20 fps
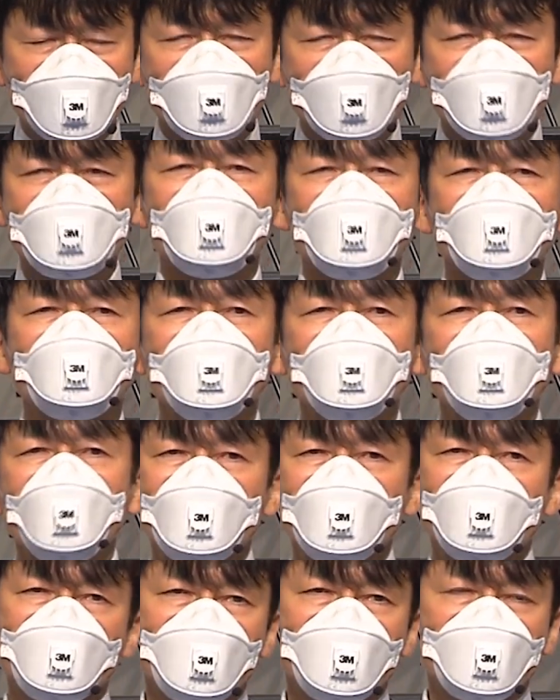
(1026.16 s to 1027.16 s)
there were
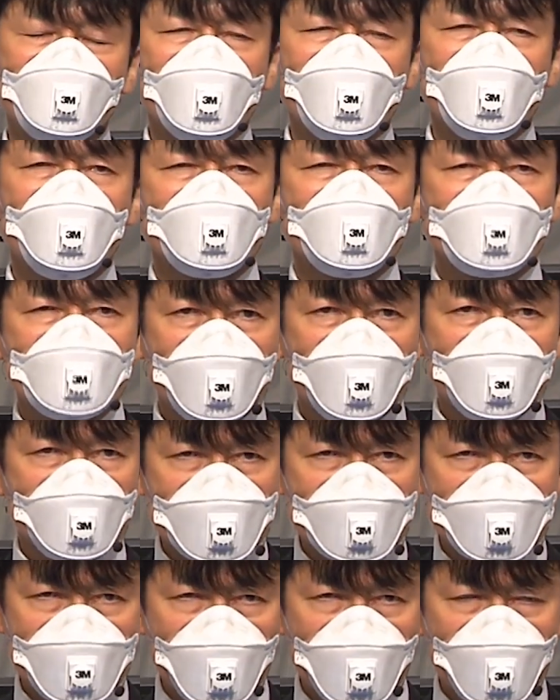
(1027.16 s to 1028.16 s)
things we
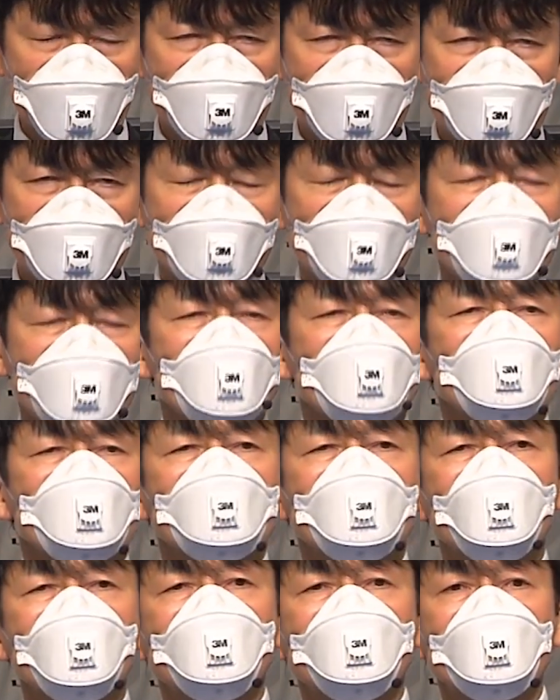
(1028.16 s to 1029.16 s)
expected and
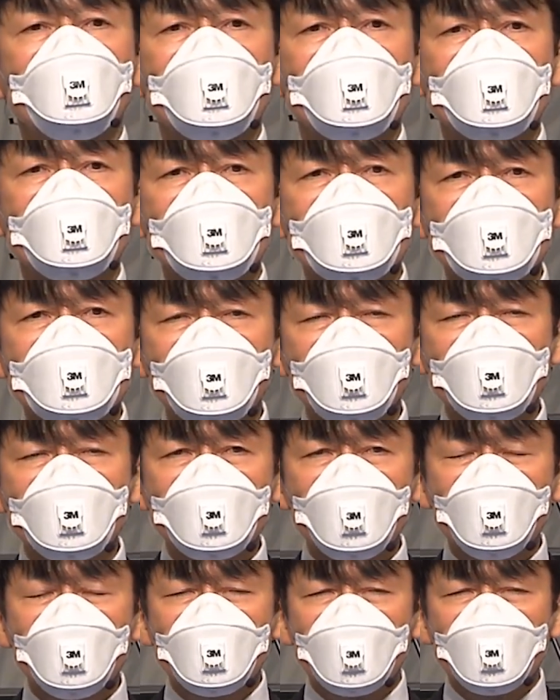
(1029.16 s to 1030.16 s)
unexpected.